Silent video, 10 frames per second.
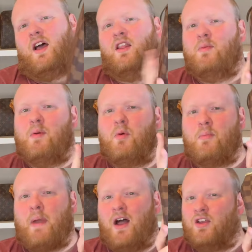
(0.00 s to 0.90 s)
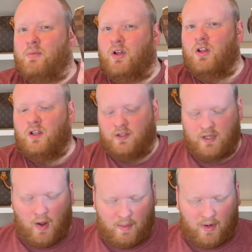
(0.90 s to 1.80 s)
a little bit more malleable.
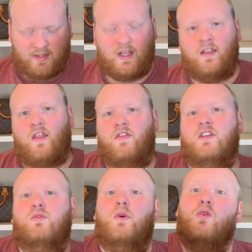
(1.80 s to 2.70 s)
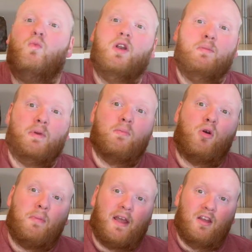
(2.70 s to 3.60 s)
Now, I'm not saying that this one wouldn't be
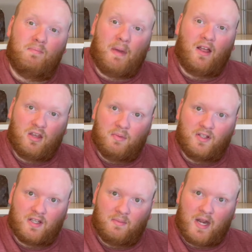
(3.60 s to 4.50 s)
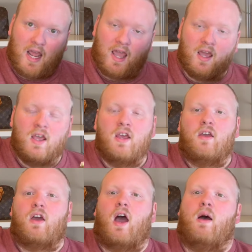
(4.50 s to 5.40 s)
more malleable someday,
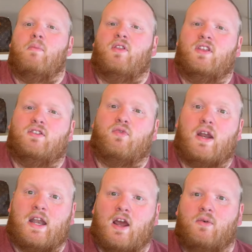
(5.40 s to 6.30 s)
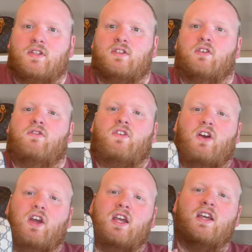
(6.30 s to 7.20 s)
um, but this right now is still
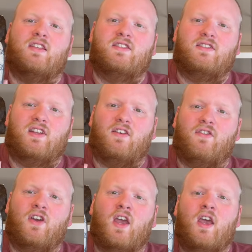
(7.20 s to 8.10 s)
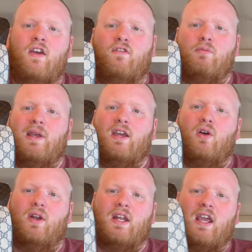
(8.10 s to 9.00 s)
very stiff for being
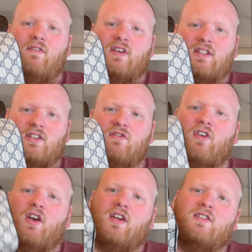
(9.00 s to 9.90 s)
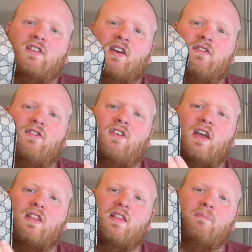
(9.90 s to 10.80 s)
coated canvas. It's very stiff.
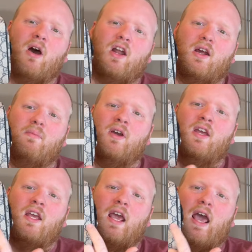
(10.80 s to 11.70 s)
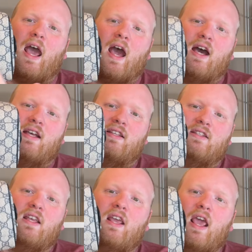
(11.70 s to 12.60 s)
And then the bottom
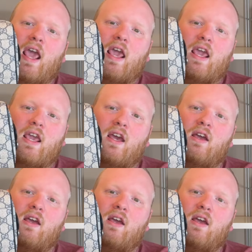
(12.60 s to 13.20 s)
has a